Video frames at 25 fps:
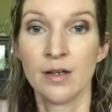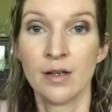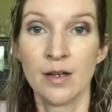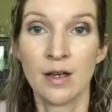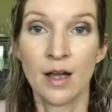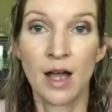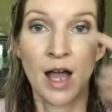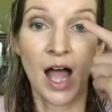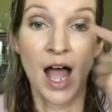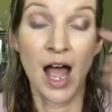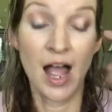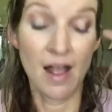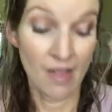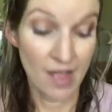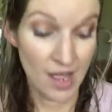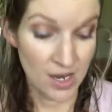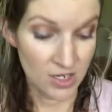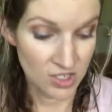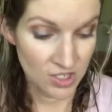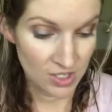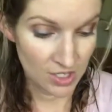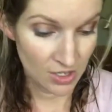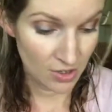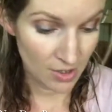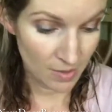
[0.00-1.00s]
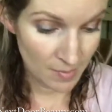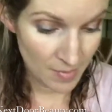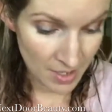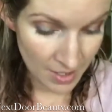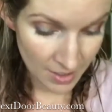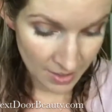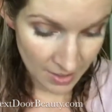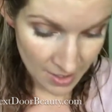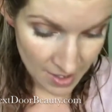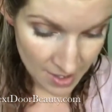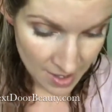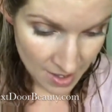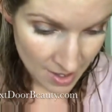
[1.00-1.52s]
eyelash serum.
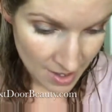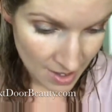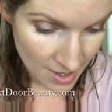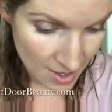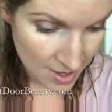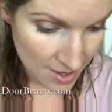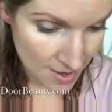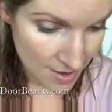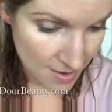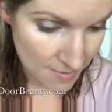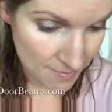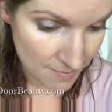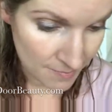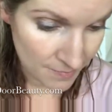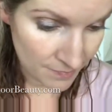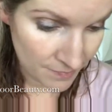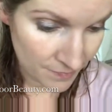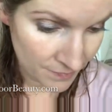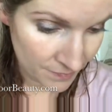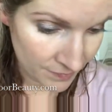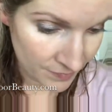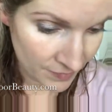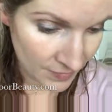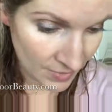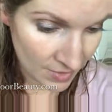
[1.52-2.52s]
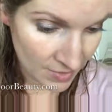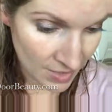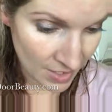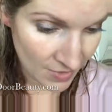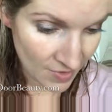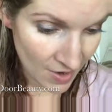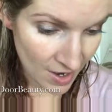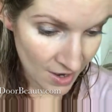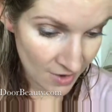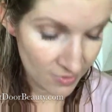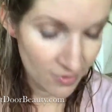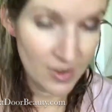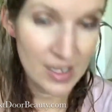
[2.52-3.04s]
They've
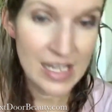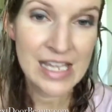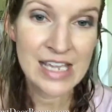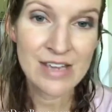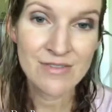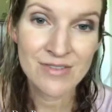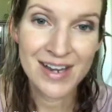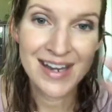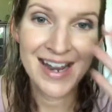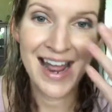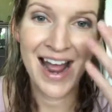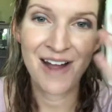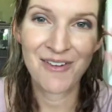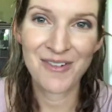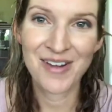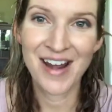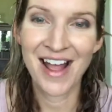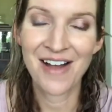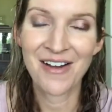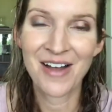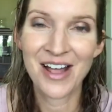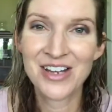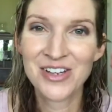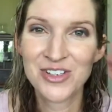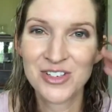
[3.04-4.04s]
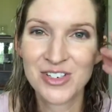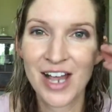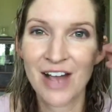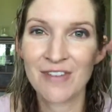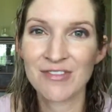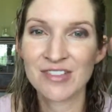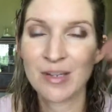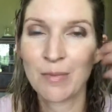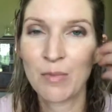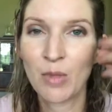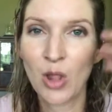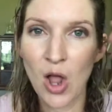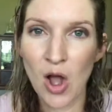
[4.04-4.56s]
kind of evened out now. I used to have
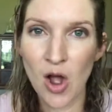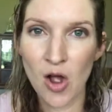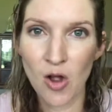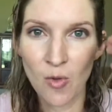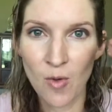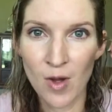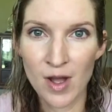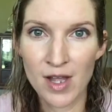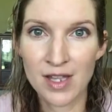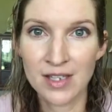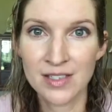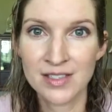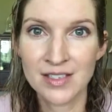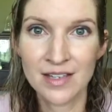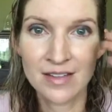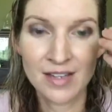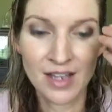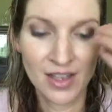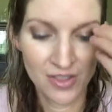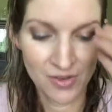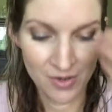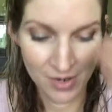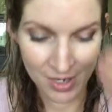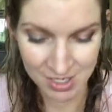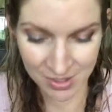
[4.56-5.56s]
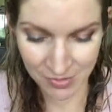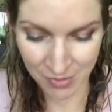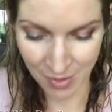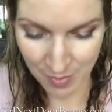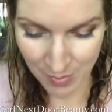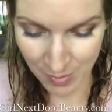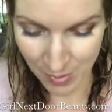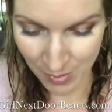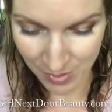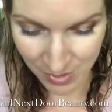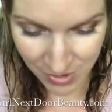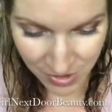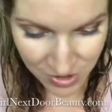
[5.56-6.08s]
some long ones, and then the rest of them
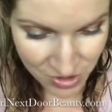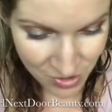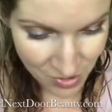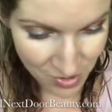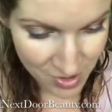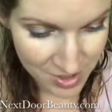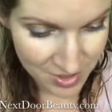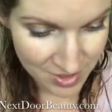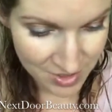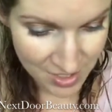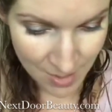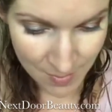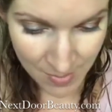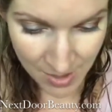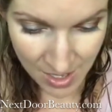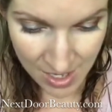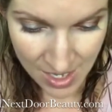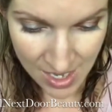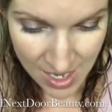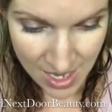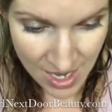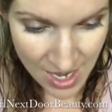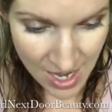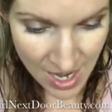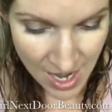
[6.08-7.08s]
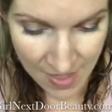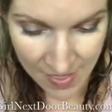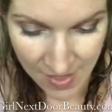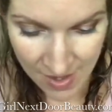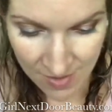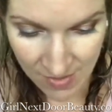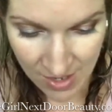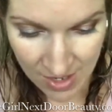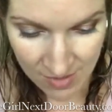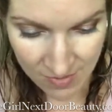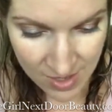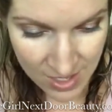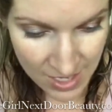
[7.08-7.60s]
are real short and stubby, and they've
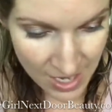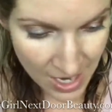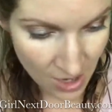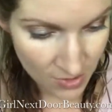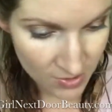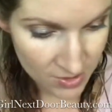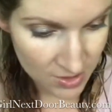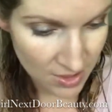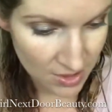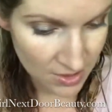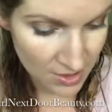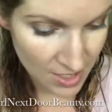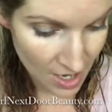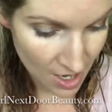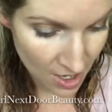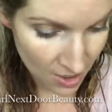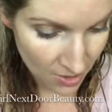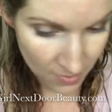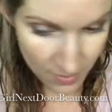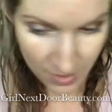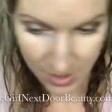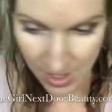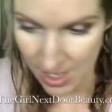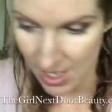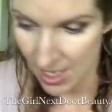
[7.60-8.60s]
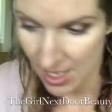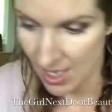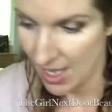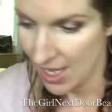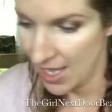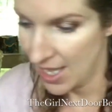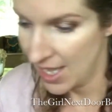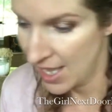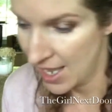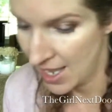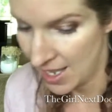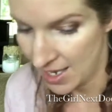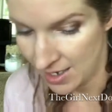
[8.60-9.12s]
evened out now.
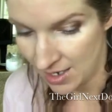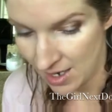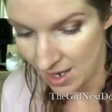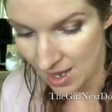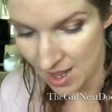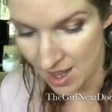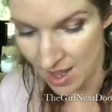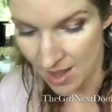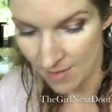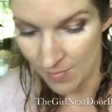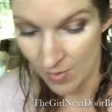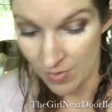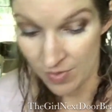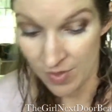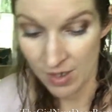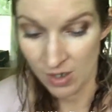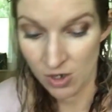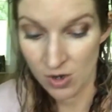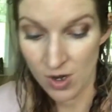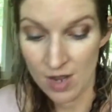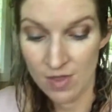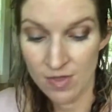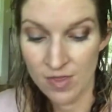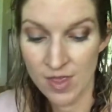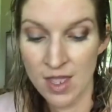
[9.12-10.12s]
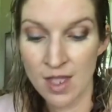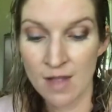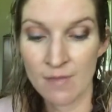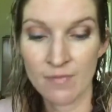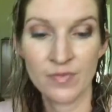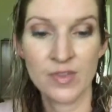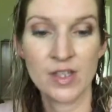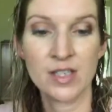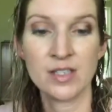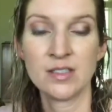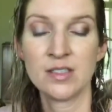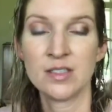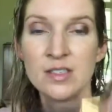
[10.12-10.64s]
And the great thing,
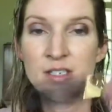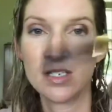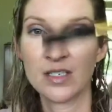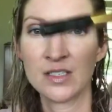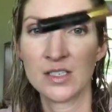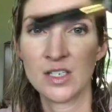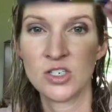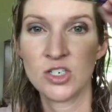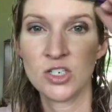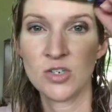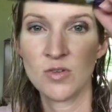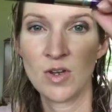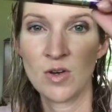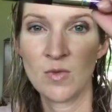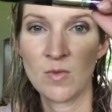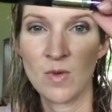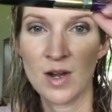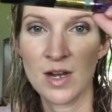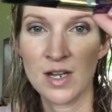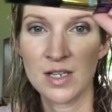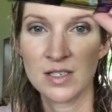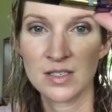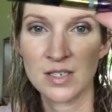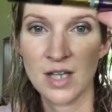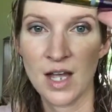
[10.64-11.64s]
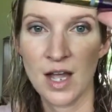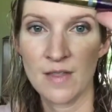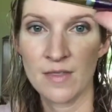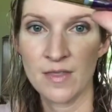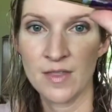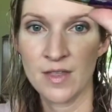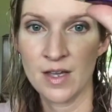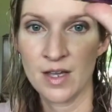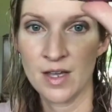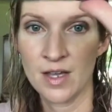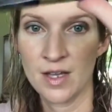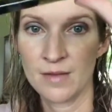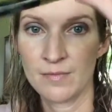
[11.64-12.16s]
this is a 2-in-1. It's got
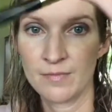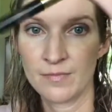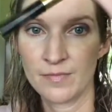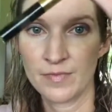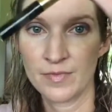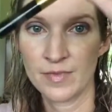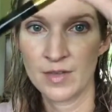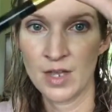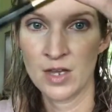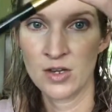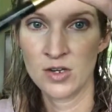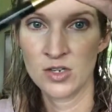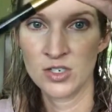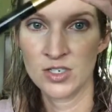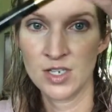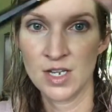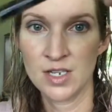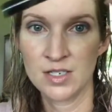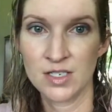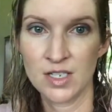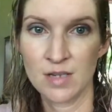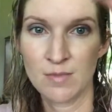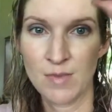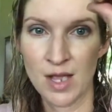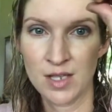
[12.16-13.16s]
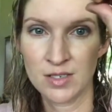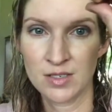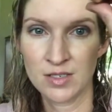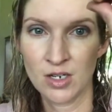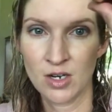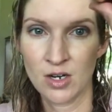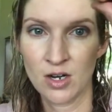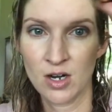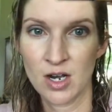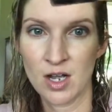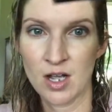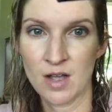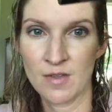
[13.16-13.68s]
the Undersense and
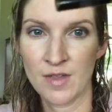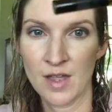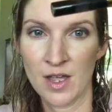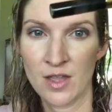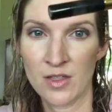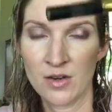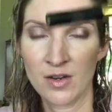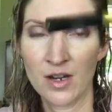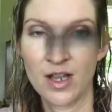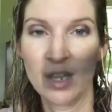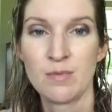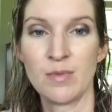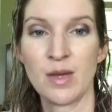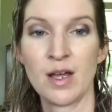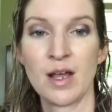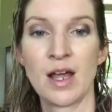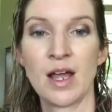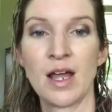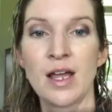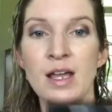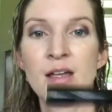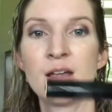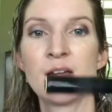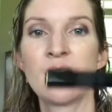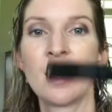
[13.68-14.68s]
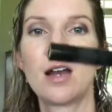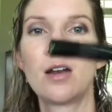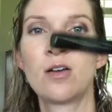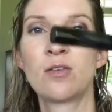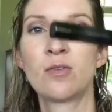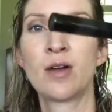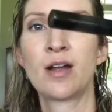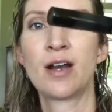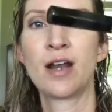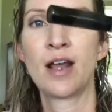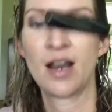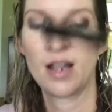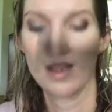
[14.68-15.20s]
mascara on the other end, but I kind of
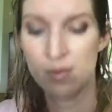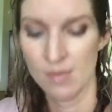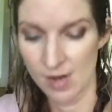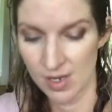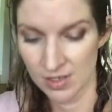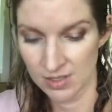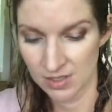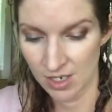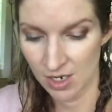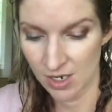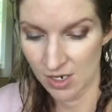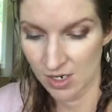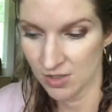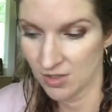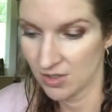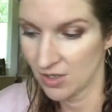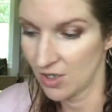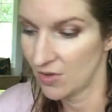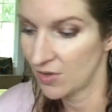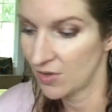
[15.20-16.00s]
ran out of the mascara, so